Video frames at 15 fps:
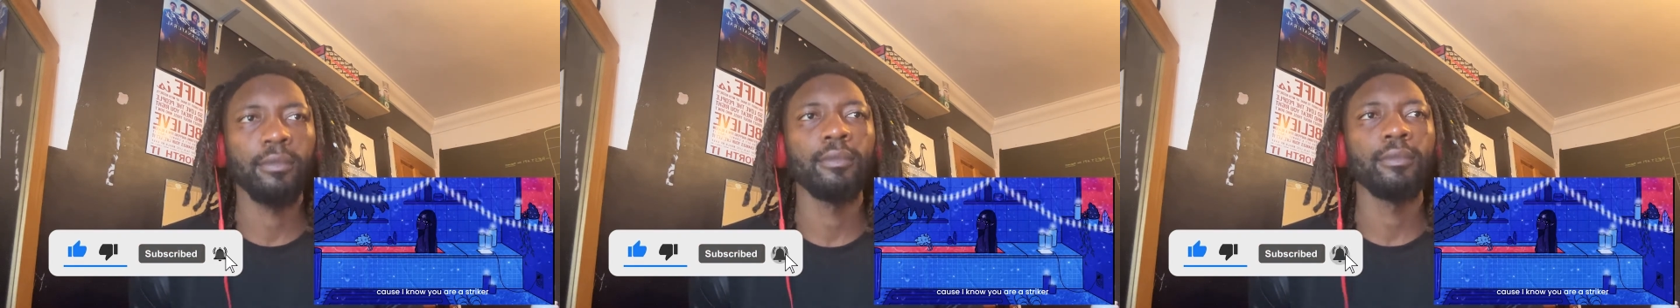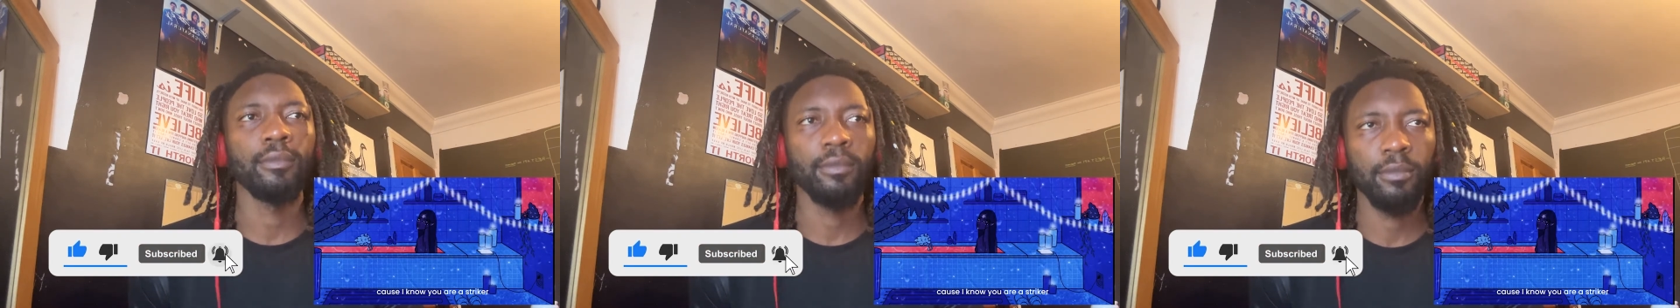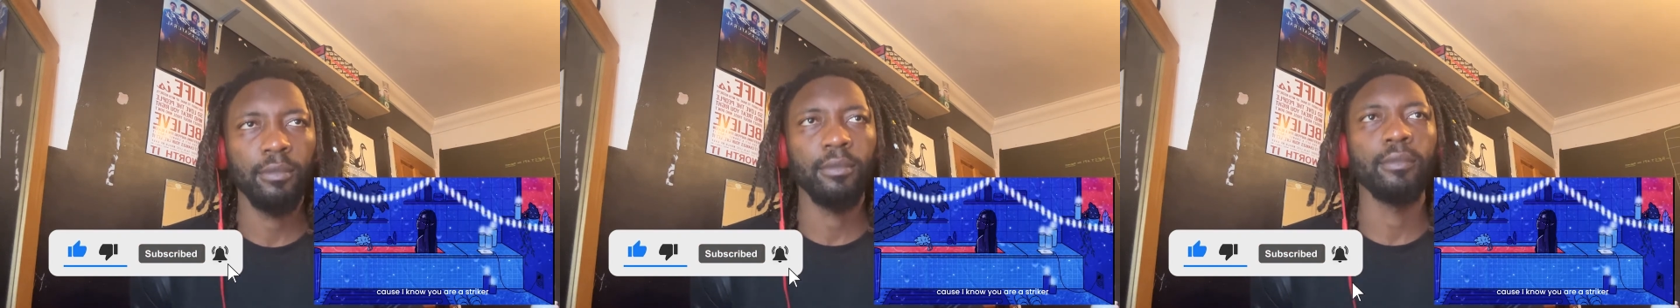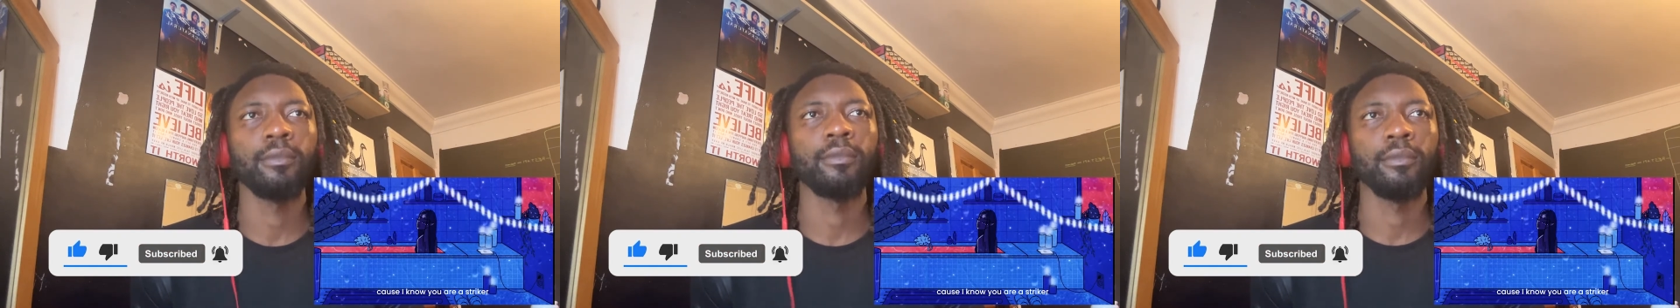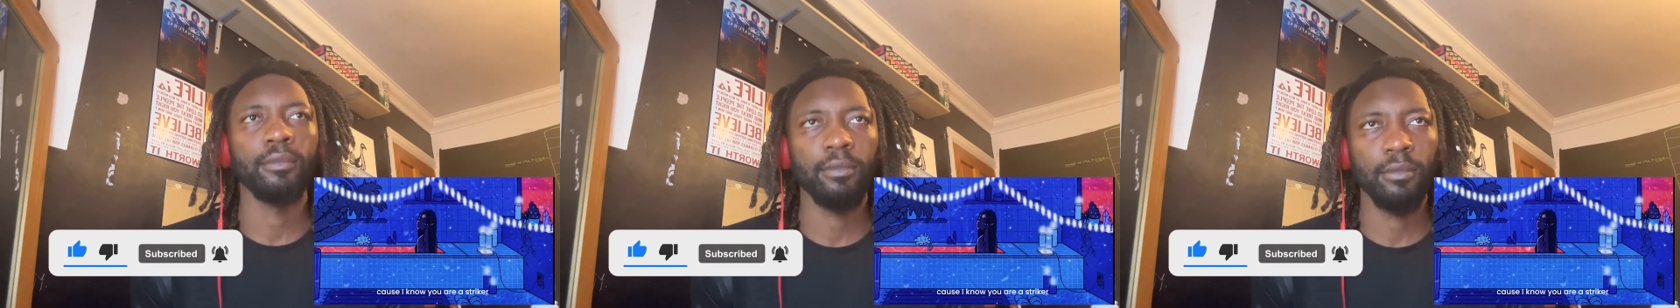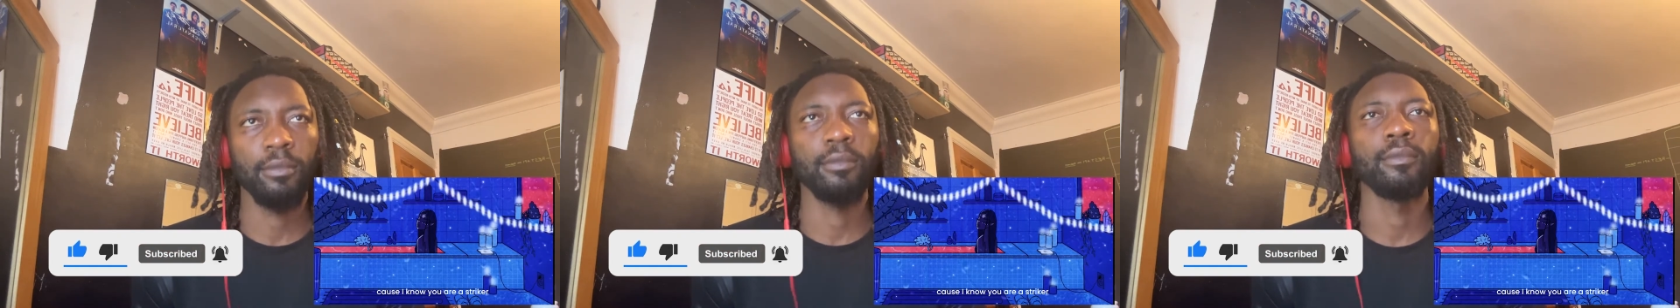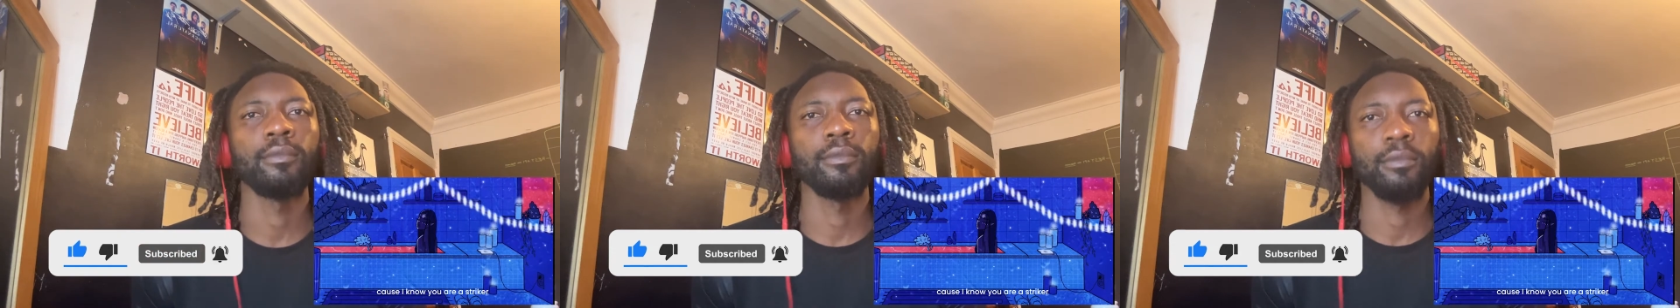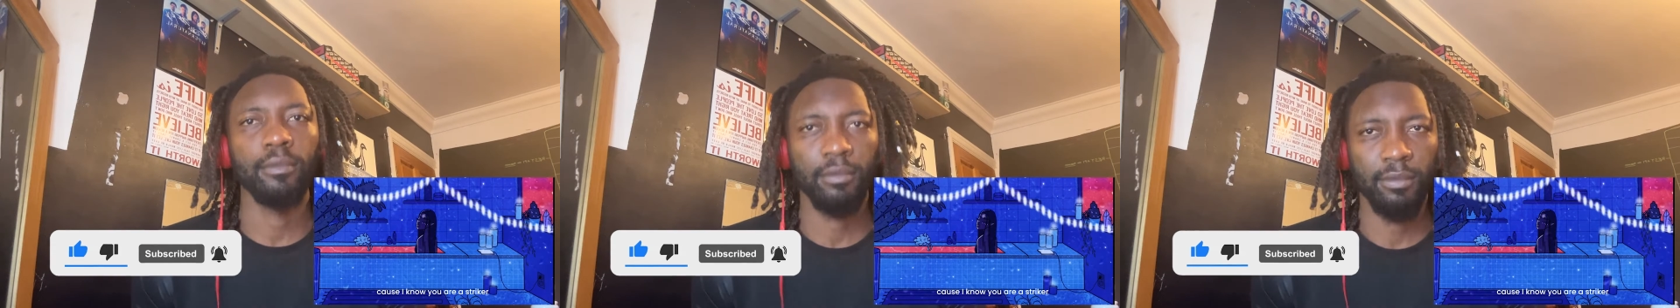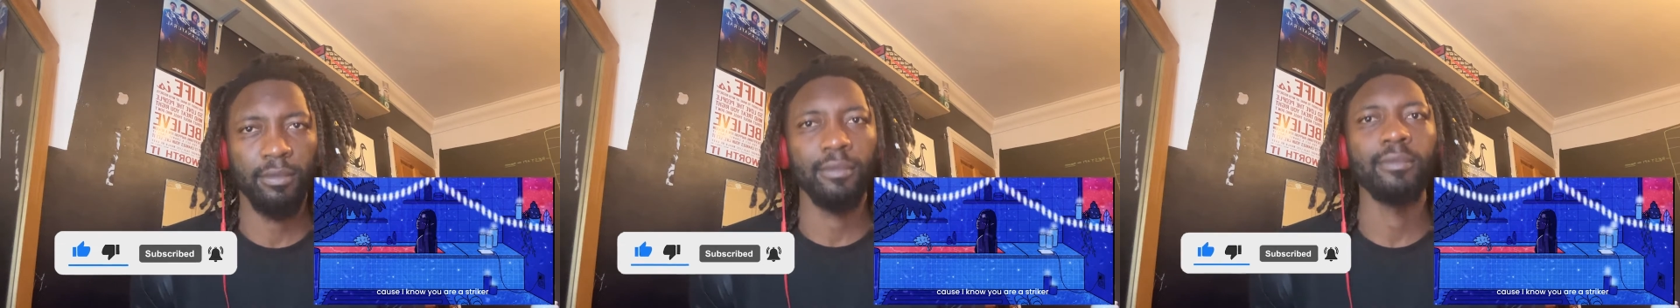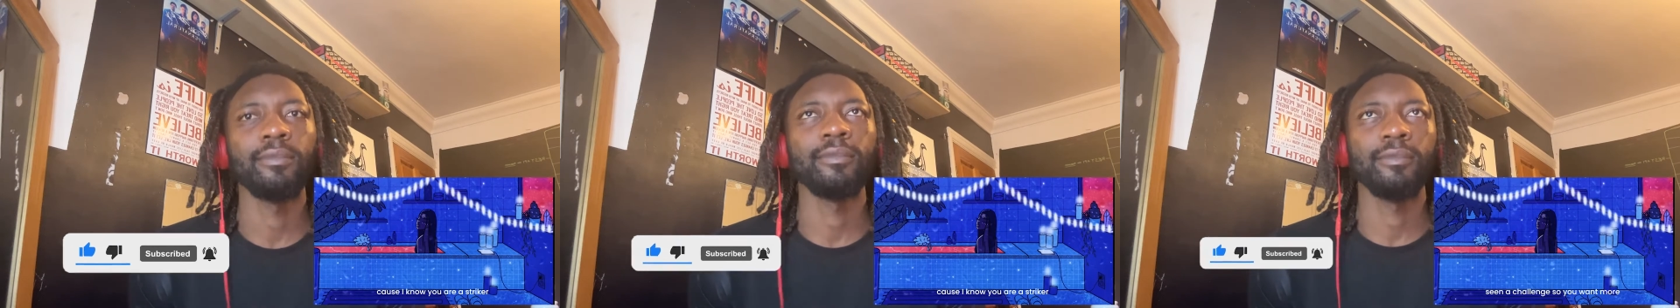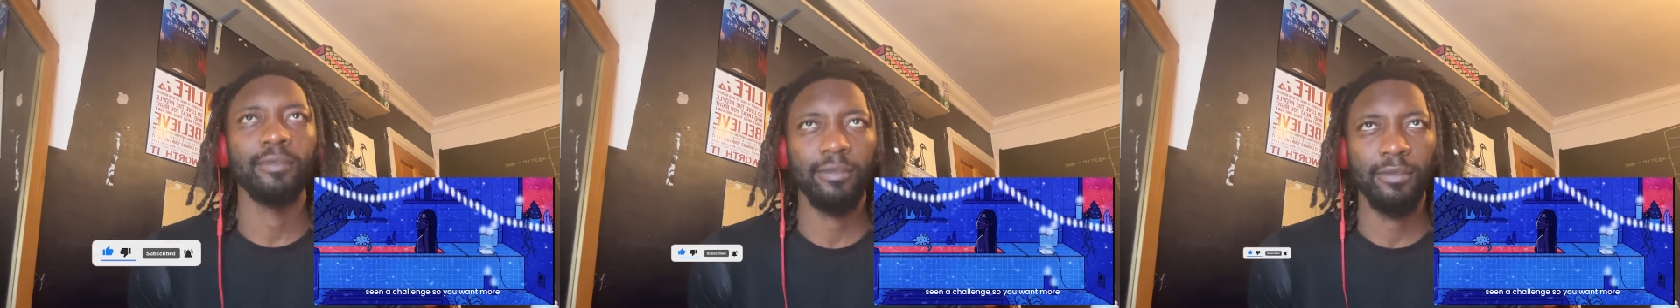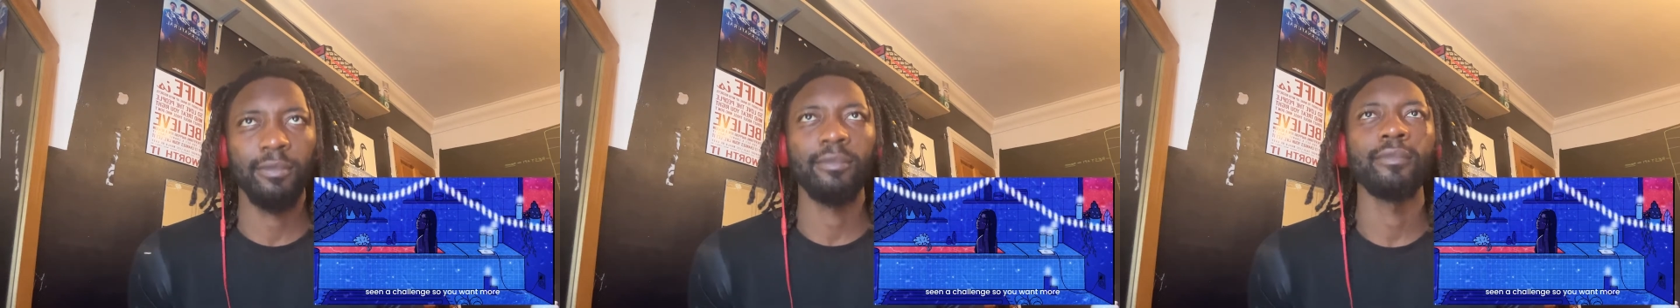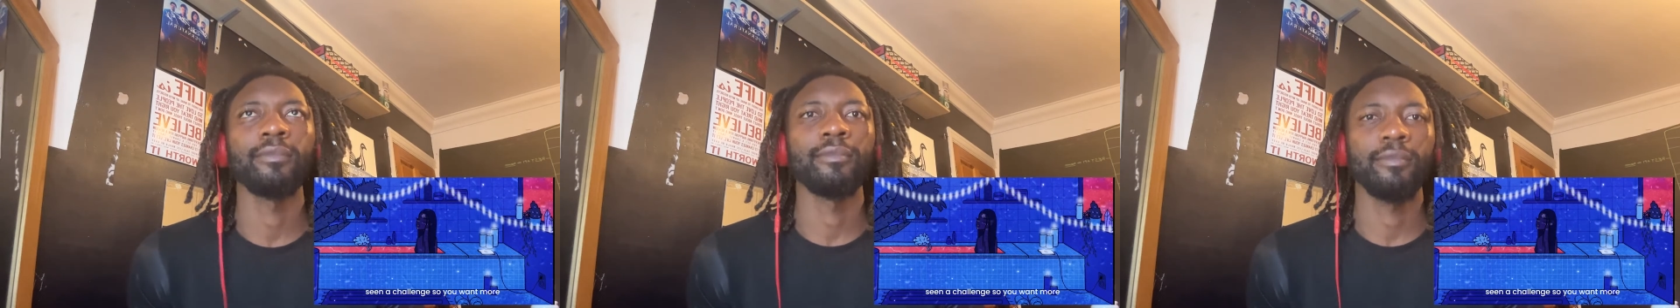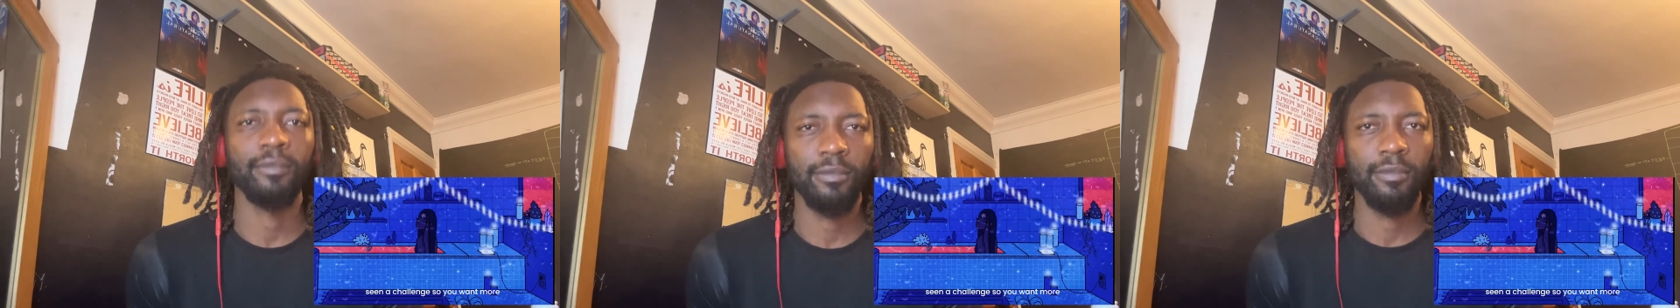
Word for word: a striker. Send a challenge.